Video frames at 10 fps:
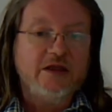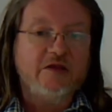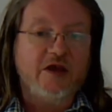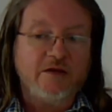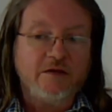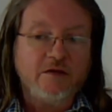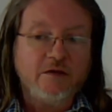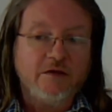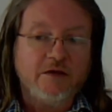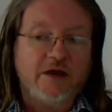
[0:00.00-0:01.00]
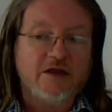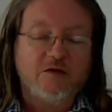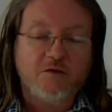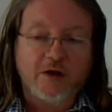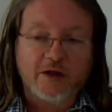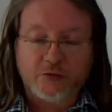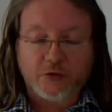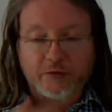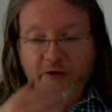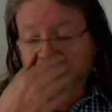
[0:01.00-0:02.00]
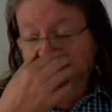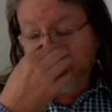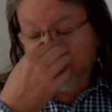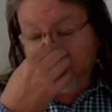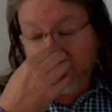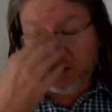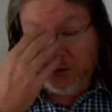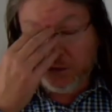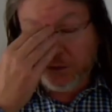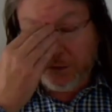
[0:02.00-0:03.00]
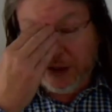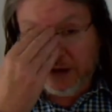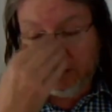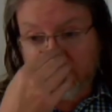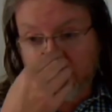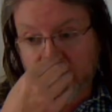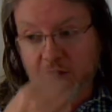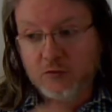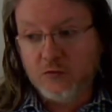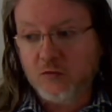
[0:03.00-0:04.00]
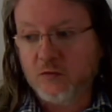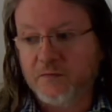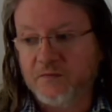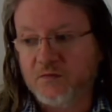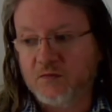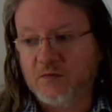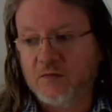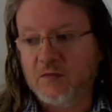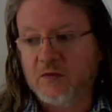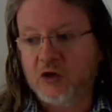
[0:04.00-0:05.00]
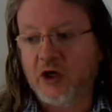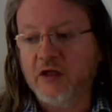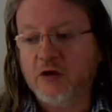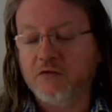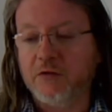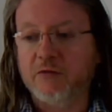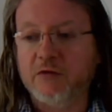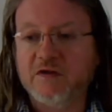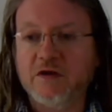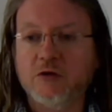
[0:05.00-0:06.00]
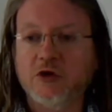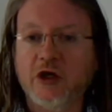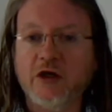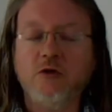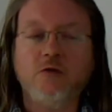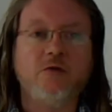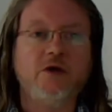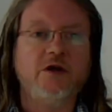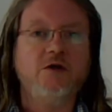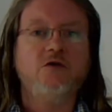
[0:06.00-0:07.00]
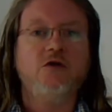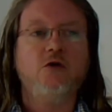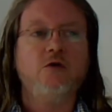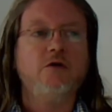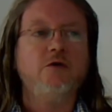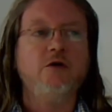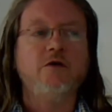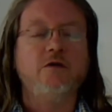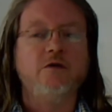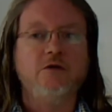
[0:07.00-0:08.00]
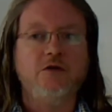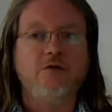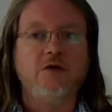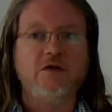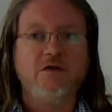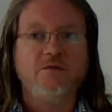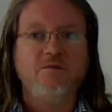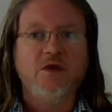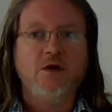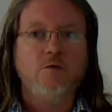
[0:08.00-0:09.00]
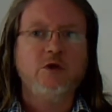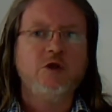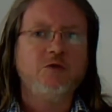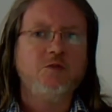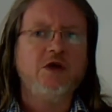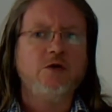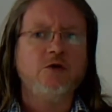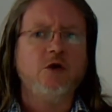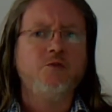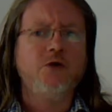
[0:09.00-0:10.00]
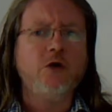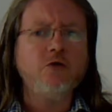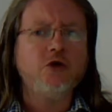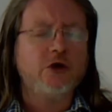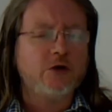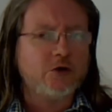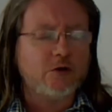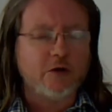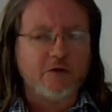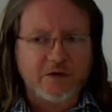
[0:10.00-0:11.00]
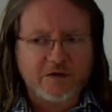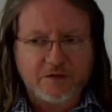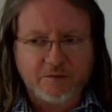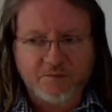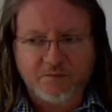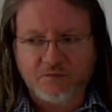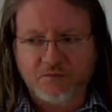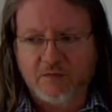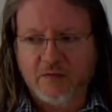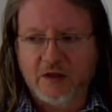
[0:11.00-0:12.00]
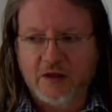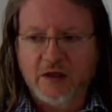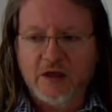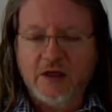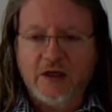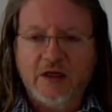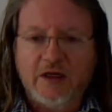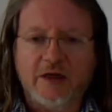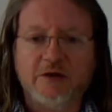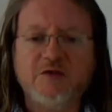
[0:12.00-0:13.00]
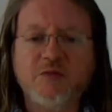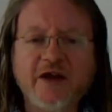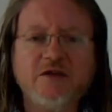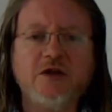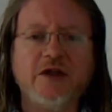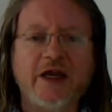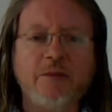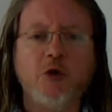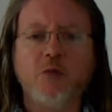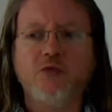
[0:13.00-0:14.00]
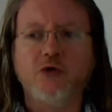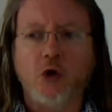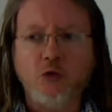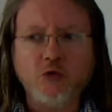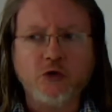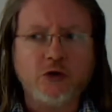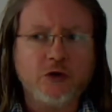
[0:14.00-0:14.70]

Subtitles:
Then, as the flight progresses, you take off and you change frequency, you change your radio to call another unit, which would be an approach control office. Now, despite the name approach,